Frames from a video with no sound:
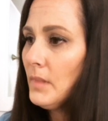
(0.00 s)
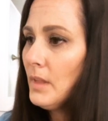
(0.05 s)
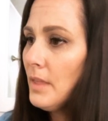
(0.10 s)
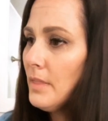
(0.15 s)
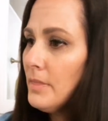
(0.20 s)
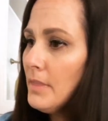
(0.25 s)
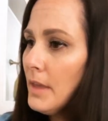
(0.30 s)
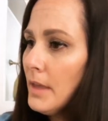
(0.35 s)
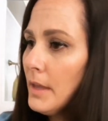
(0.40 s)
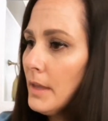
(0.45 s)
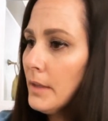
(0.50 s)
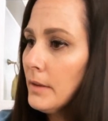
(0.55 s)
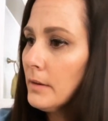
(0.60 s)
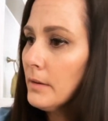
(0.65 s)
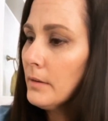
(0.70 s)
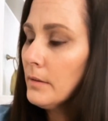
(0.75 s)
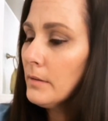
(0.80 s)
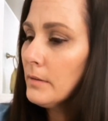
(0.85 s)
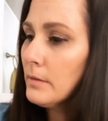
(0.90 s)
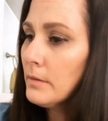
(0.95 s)
And
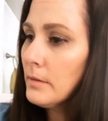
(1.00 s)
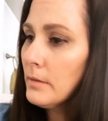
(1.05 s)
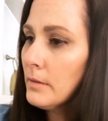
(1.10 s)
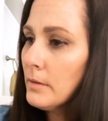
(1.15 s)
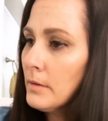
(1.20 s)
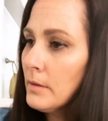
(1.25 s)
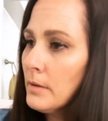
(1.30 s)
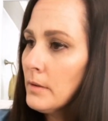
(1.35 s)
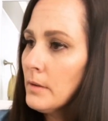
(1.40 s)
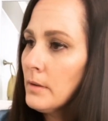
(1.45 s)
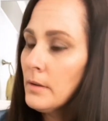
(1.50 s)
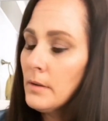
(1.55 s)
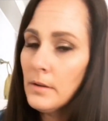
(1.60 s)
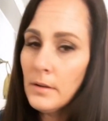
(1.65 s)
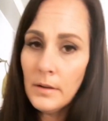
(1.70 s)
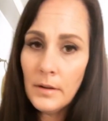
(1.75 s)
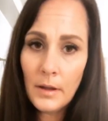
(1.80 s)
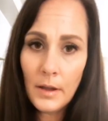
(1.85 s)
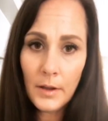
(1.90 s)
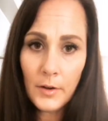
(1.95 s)
then
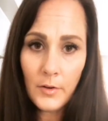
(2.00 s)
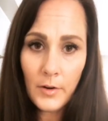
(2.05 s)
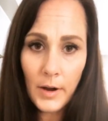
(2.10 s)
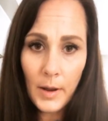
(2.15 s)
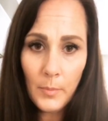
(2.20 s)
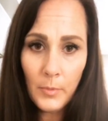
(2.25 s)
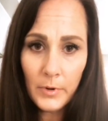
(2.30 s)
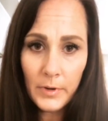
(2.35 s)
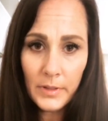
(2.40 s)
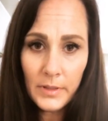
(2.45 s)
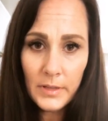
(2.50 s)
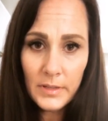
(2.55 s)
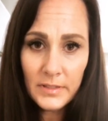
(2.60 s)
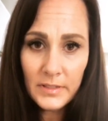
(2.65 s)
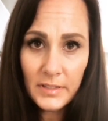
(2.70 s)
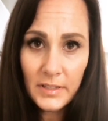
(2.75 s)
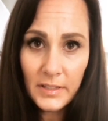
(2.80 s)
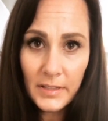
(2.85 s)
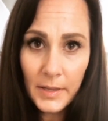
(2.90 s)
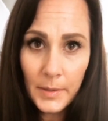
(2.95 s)
I grab one of
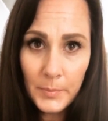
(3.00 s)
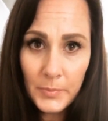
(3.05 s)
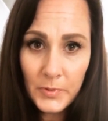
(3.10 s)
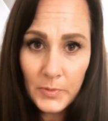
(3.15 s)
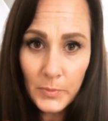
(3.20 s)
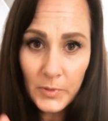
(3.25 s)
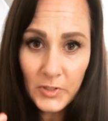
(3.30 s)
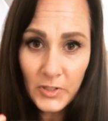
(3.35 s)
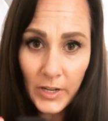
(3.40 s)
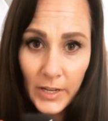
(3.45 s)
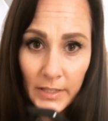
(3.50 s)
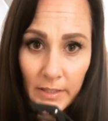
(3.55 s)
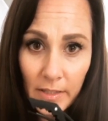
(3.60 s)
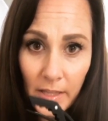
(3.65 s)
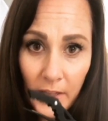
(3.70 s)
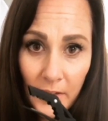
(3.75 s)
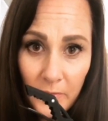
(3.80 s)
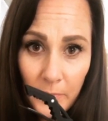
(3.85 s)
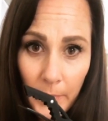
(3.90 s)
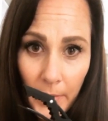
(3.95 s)
these clips, which I
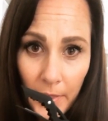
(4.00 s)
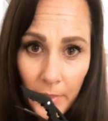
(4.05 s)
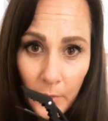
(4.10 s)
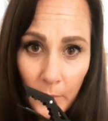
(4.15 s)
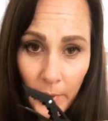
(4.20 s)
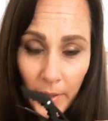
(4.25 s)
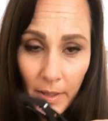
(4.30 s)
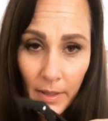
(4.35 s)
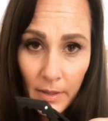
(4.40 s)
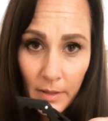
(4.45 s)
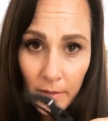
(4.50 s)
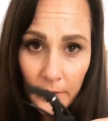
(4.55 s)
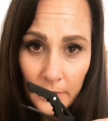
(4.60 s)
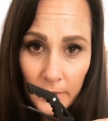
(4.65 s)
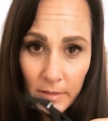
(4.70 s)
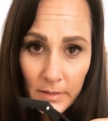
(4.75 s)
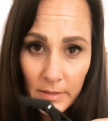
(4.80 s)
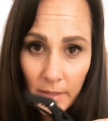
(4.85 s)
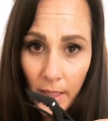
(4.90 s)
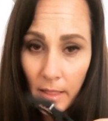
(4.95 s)
love, by the way,
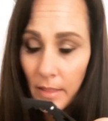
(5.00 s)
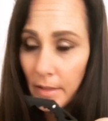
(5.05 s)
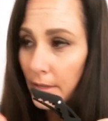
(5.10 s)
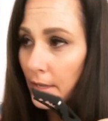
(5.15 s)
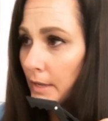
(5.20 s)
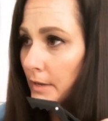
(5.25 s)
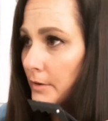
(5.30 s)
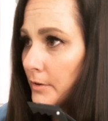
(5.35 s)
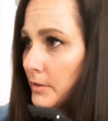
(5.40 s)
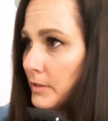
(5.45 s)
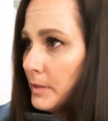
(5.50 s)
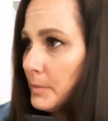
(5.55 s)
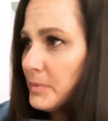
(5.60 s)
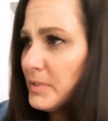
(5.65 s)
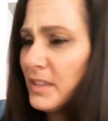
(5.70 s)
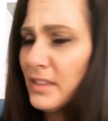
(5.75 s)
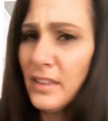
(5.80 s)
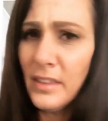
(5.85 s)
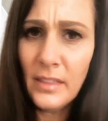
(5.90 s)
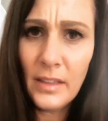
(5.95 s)
these alligator
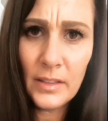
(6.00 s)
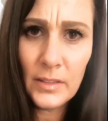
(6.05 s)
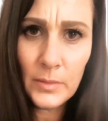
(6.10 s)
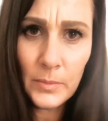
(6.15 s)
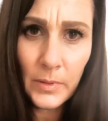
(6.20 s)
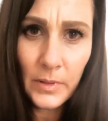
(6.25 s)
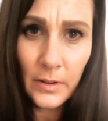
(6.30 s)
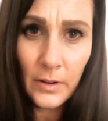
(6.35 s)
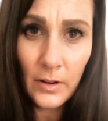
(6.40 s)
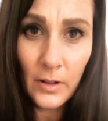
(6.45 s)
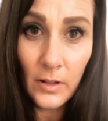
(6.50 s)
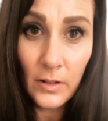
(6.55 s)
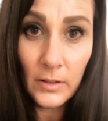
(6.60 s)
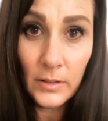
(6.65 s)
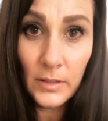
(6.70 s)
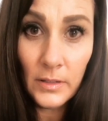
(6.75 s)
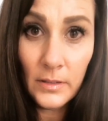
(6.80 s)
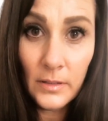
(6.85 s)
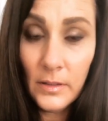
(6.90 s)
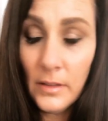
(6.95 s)
clips, I think that's what they're
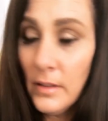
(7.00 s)
called.